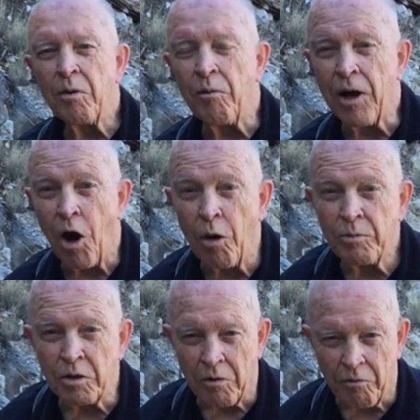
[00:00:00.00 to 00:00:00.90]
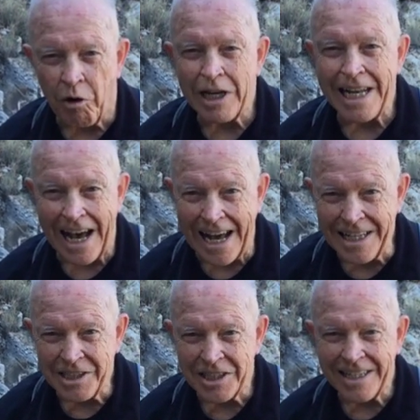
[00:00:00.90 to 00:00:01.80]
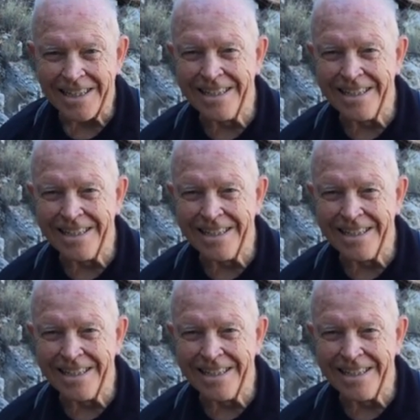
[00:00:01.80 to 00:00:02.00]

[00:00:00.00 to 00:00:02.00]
but we hope to avoid ice.